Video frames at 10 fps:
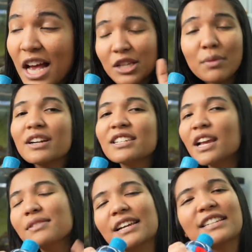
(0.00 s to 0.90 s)
So we're gonna say
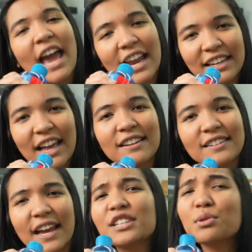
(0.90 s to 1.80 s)
it was like a 10-gallon
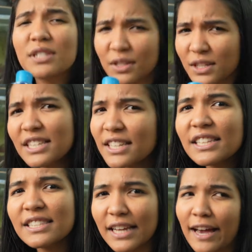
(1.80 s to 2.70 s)
tank. So it's
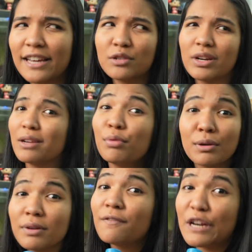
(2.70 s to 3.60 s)
decently sized. We didn't put
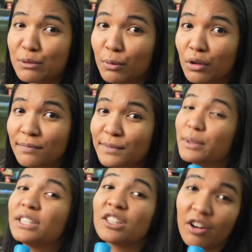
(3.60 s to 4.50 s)
him in a fishbowl, so
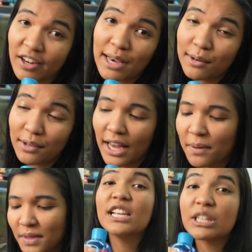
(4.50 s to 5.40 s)
we started out okay.
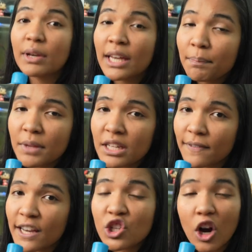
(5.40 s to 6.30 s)
So we kept this
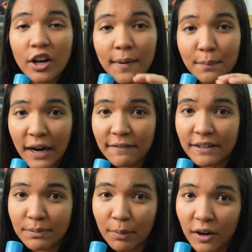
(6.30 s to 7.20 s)
fish on our
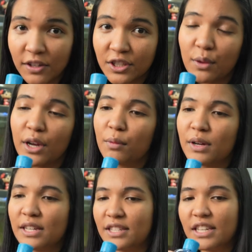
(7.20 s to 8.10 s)
breakfast bar. So there
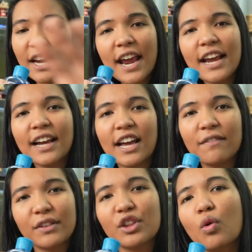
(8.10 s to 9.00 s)
was the tank kind
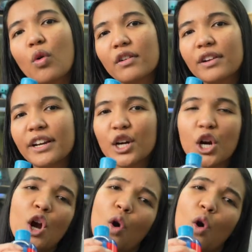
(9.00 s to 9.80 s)
of in the corner here